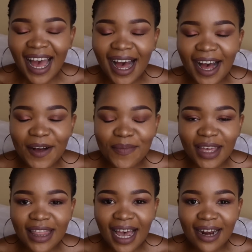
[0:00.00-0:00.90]

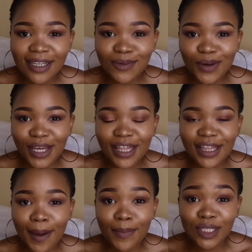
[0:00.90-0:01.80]
and that is
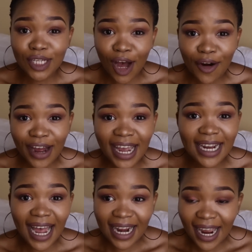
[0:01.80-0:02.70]
with mascara
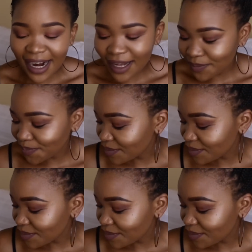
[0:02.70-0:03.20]
and eyeliner.